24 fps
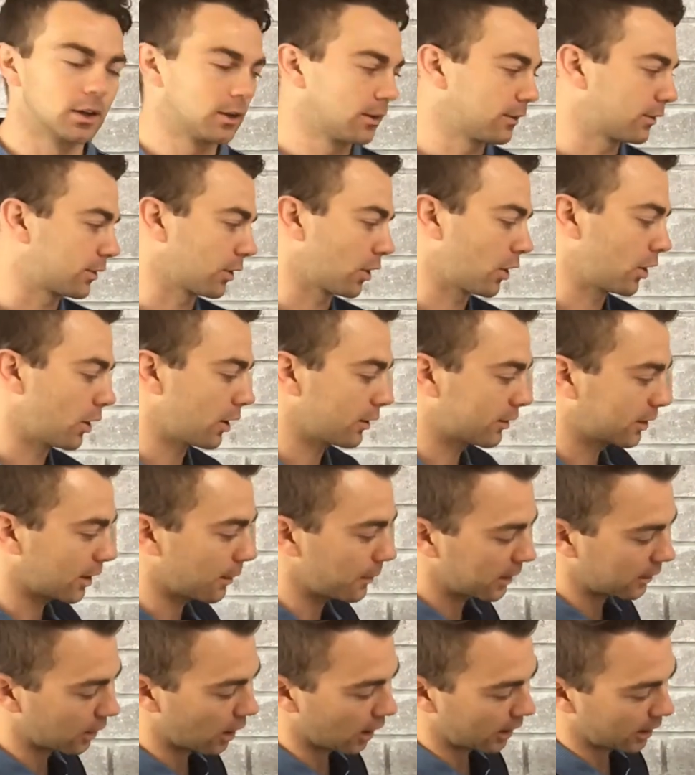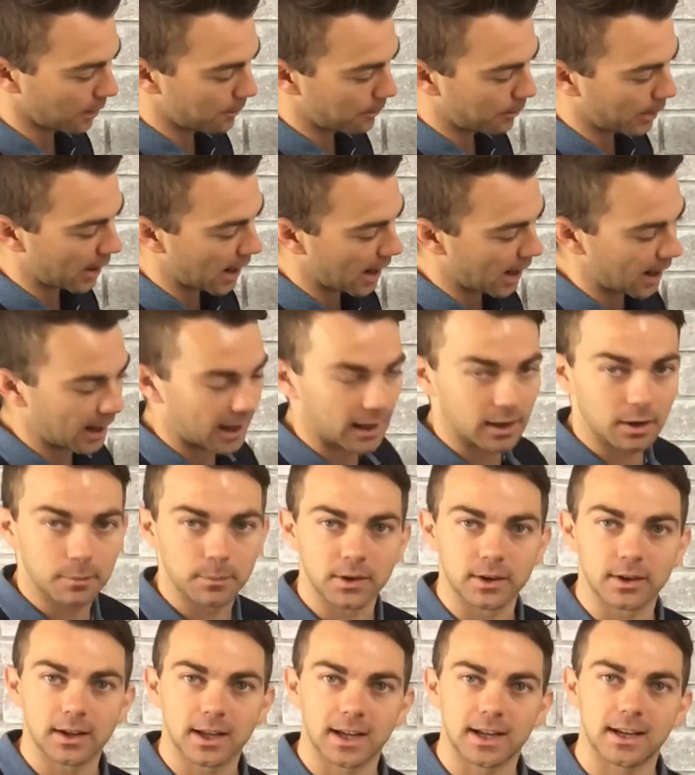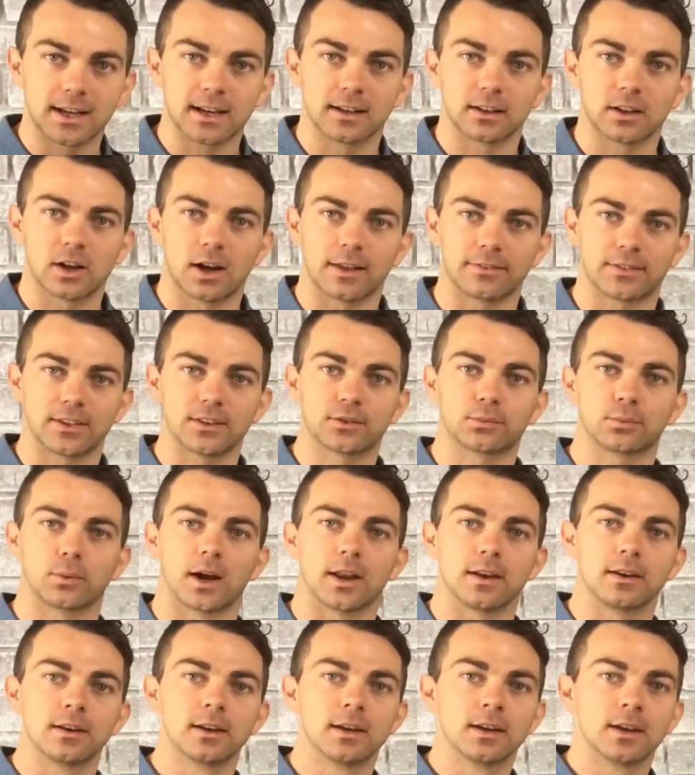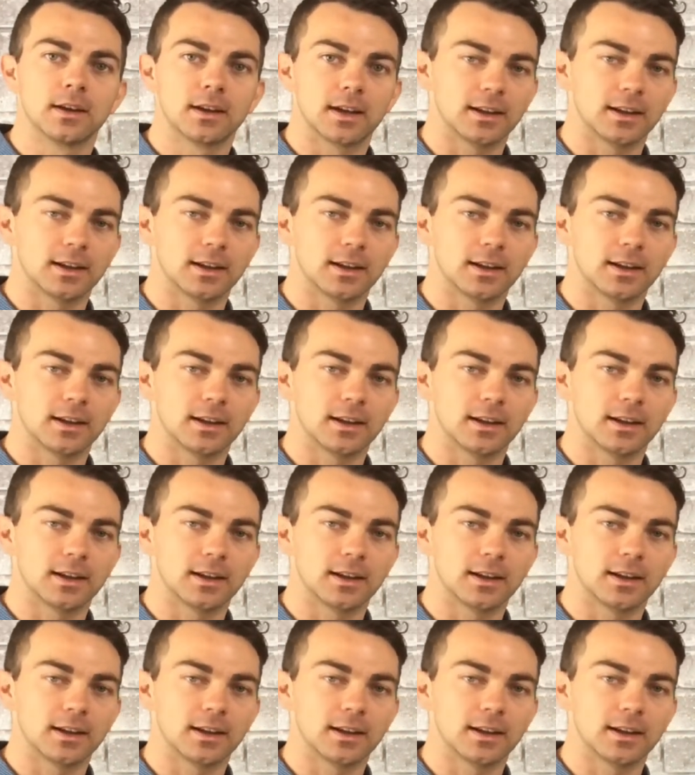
So something like a bar element heater like this one,